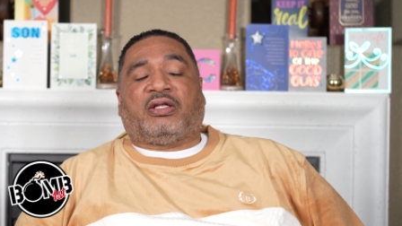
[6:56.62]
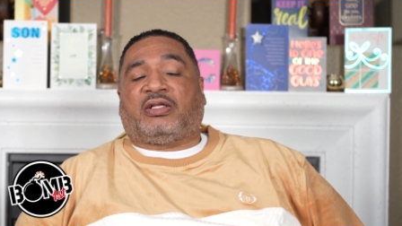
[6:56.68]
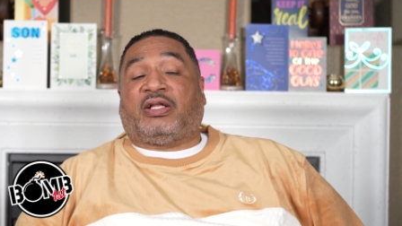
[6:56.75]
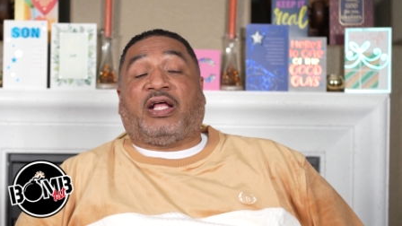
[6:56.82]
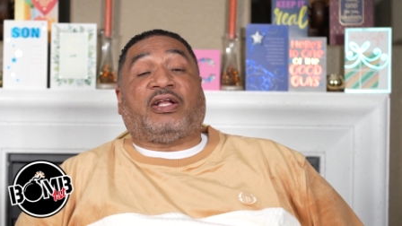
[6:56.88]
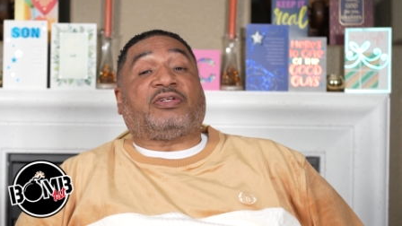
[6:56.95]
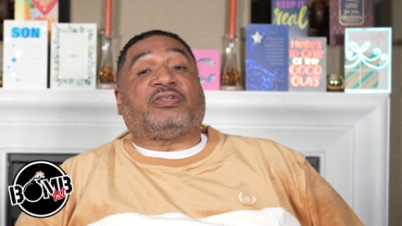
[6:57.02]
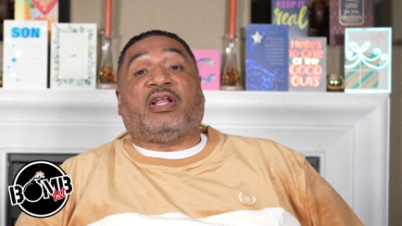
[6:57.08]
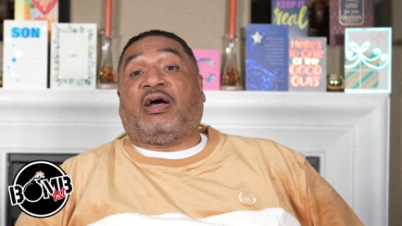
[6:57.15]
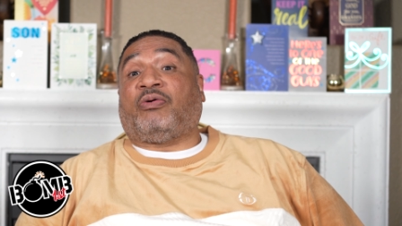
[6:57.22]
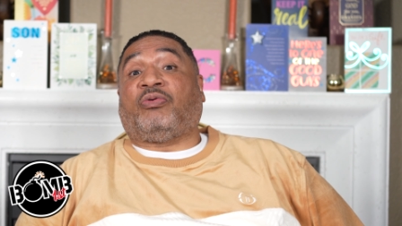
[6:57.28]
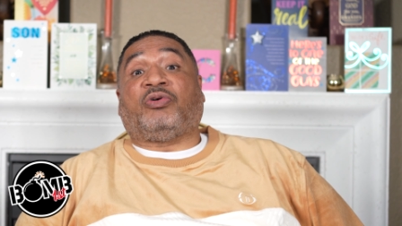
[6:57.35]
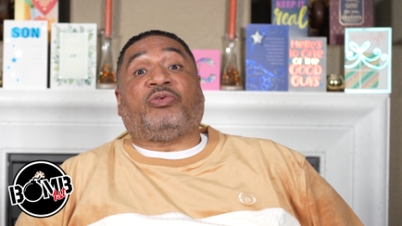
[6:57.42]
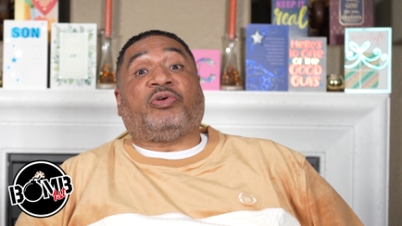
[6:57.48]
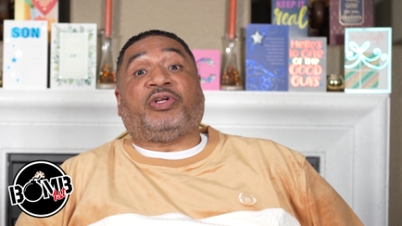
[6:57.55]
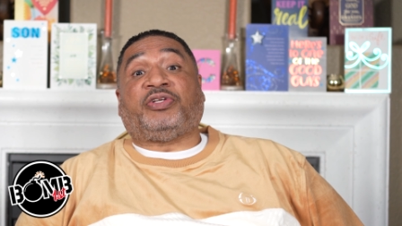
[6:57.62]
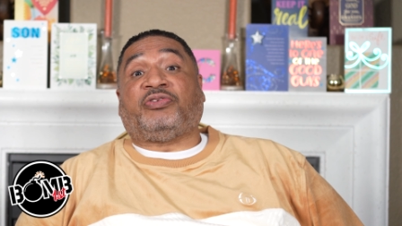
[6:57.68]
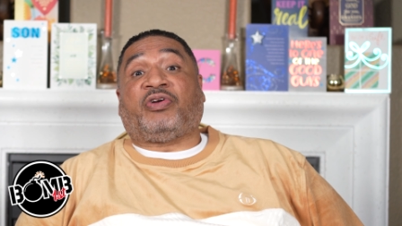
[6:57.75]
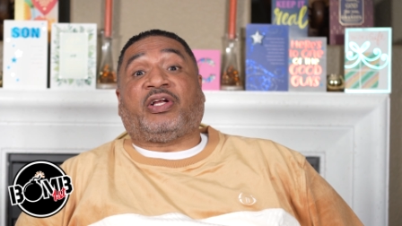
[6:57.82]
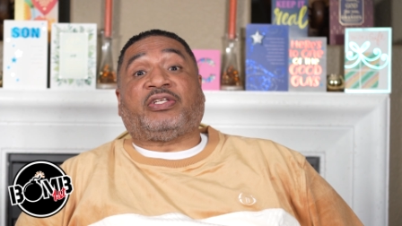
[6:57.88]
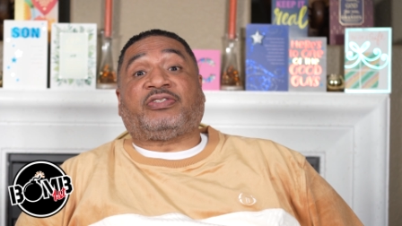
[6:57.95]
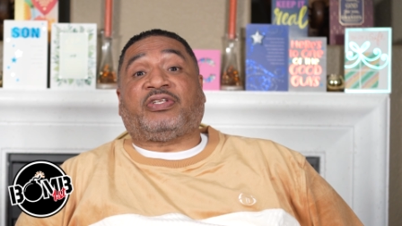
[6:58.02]
That is not what Reggie
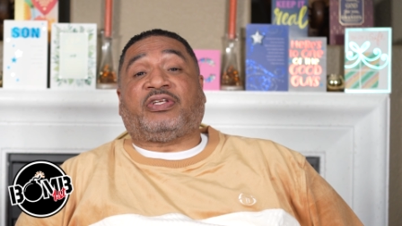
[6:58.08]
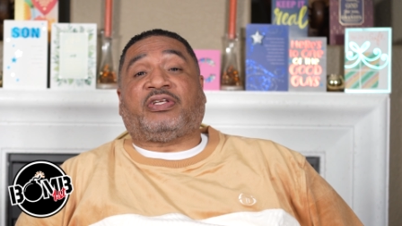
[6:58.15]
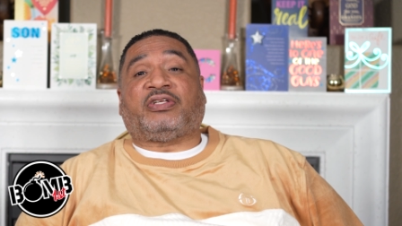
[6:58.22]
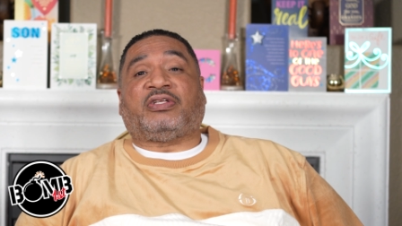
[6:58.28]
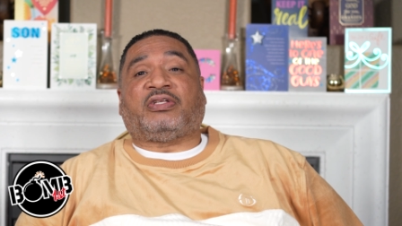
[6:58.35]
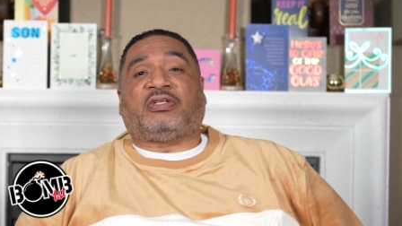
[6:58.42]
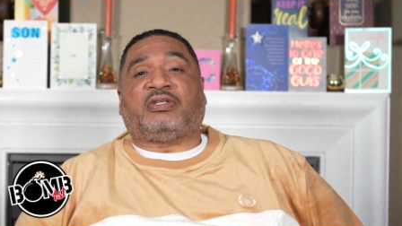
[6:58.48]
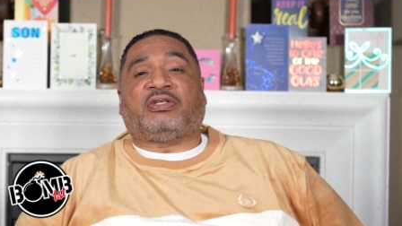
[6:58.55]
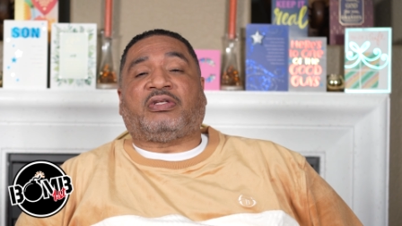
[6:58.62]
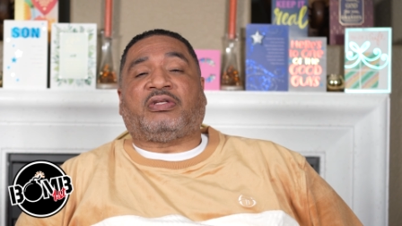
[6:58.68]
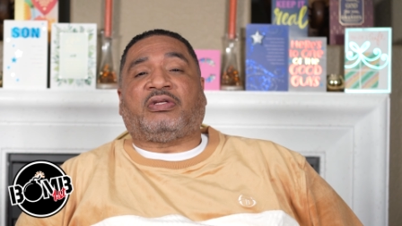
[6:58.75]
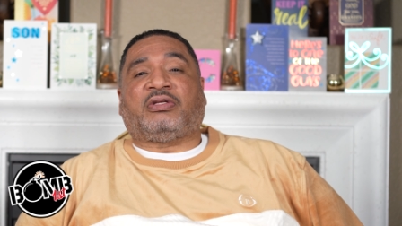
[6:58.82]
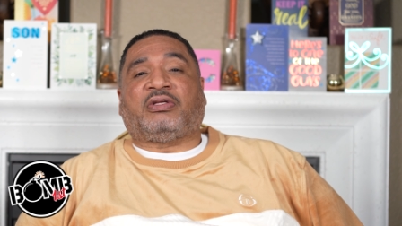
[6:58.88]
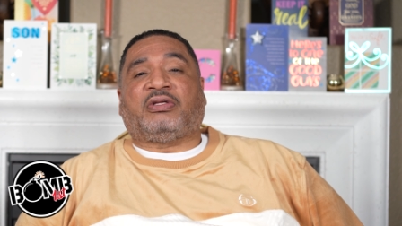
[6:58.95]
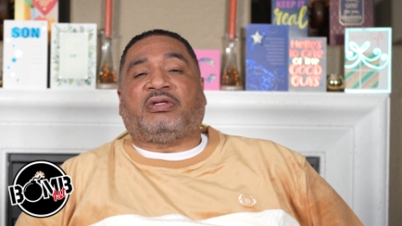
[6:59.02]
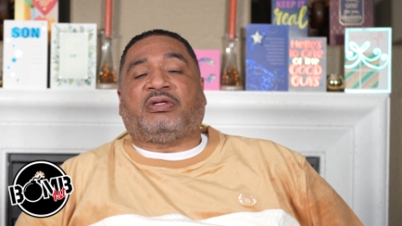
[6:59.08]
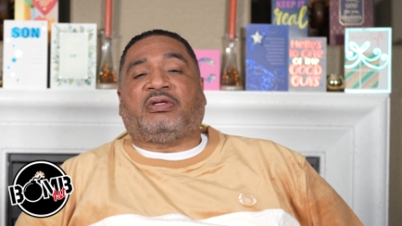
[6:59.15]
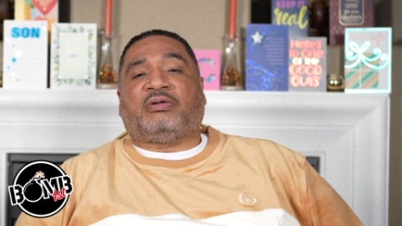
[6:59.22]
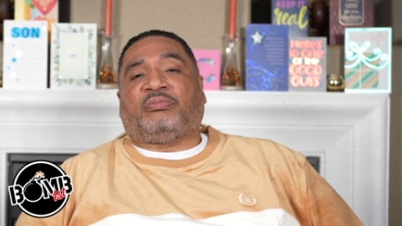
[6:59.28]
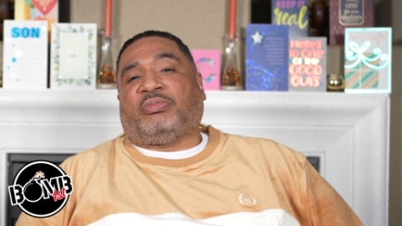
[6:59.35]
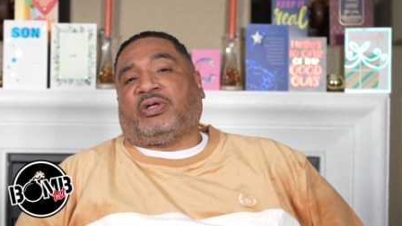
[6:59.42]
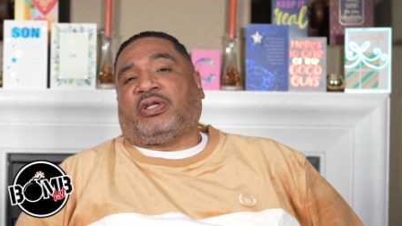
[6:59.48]
Wright said.
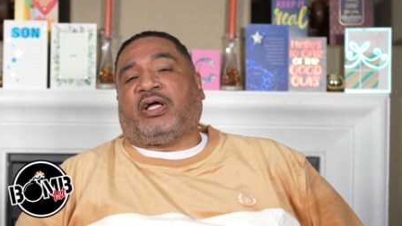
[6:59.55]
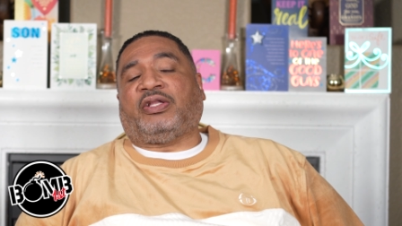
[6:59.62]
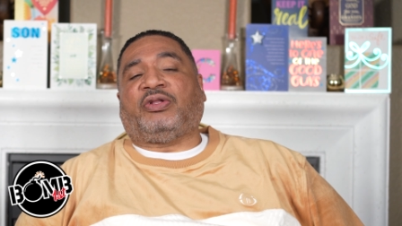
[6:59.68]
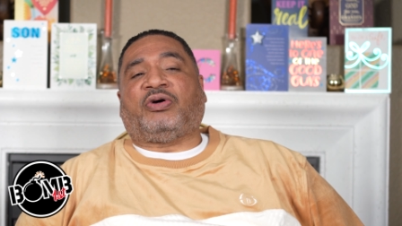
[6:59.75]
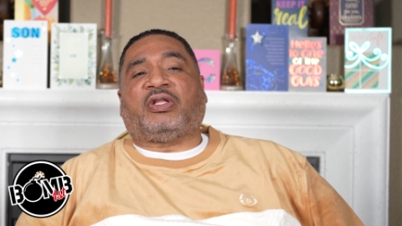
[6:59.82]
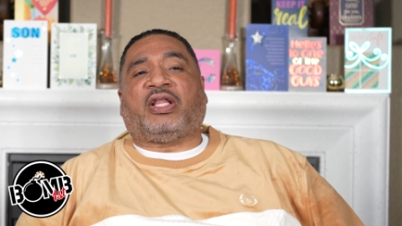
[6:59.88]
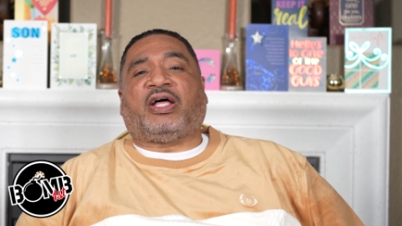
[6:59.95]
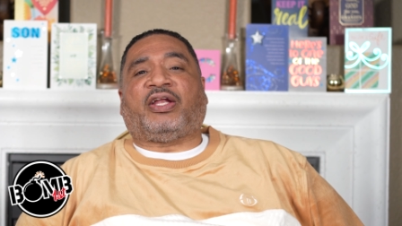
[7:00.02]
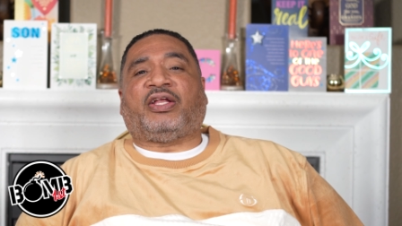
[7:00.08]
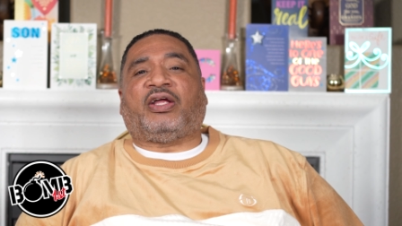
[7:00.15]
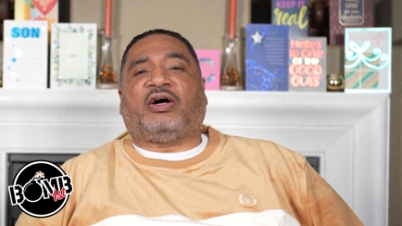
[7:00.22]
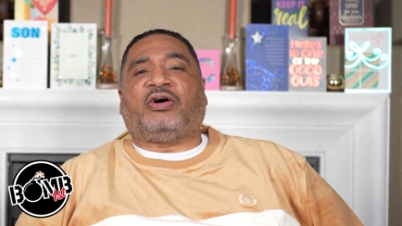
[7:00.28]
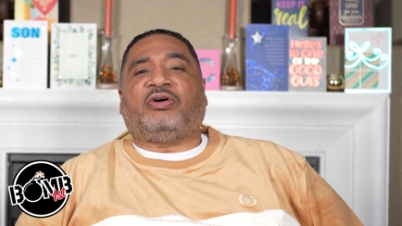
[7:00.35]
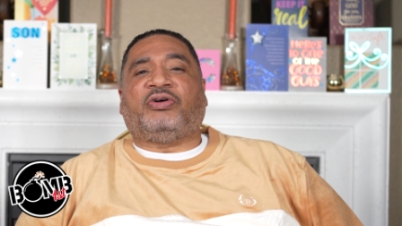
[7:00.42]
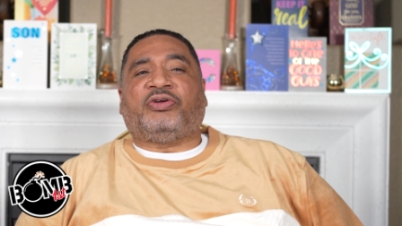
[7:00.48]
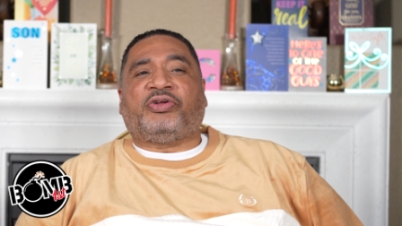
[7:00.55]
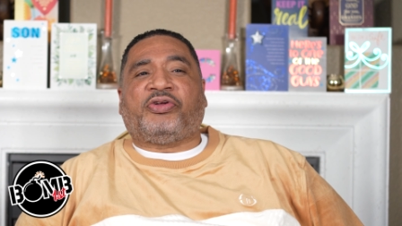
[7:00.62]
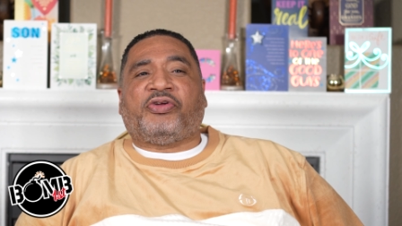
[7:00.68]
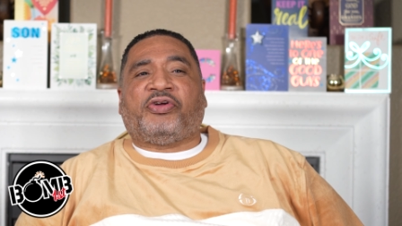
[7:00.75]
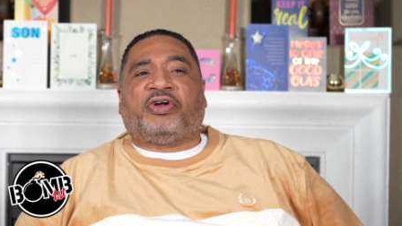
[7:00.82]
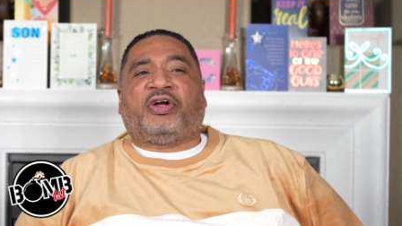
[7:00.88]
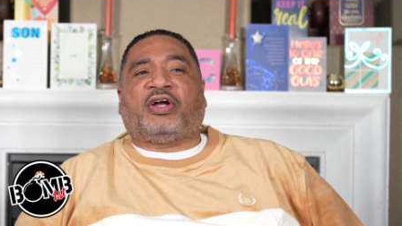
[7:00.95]
But I know a lot of y'all
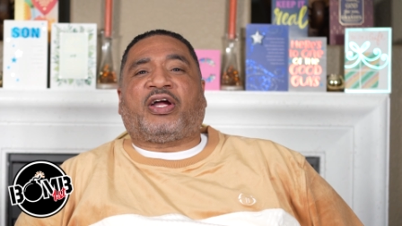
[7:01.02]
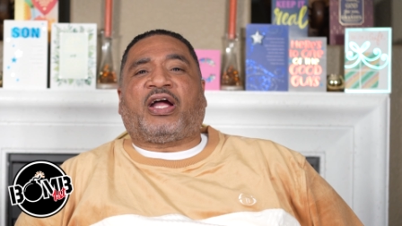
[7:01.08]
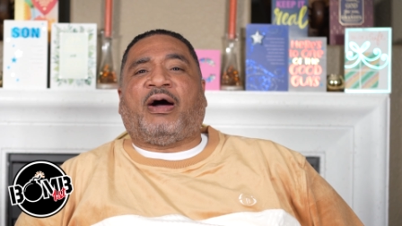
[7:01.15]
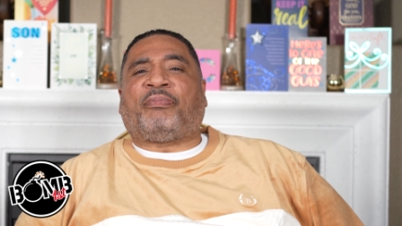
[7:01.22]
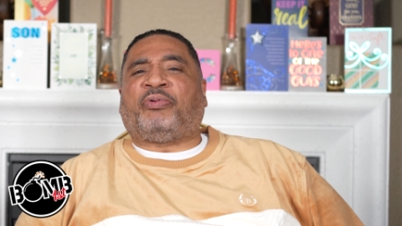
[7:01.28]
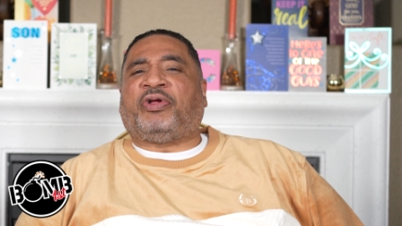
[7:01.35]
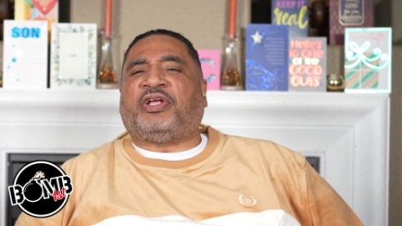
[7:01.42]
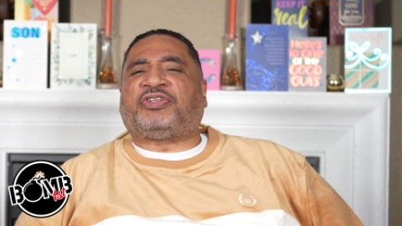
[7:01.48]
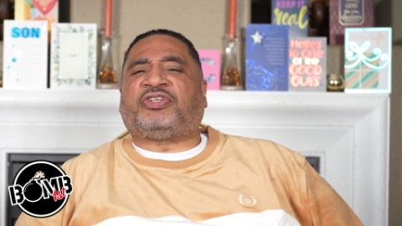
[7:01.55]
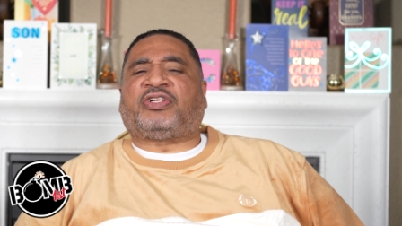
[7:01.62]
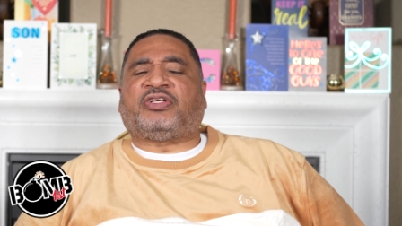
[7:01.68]
comprehension,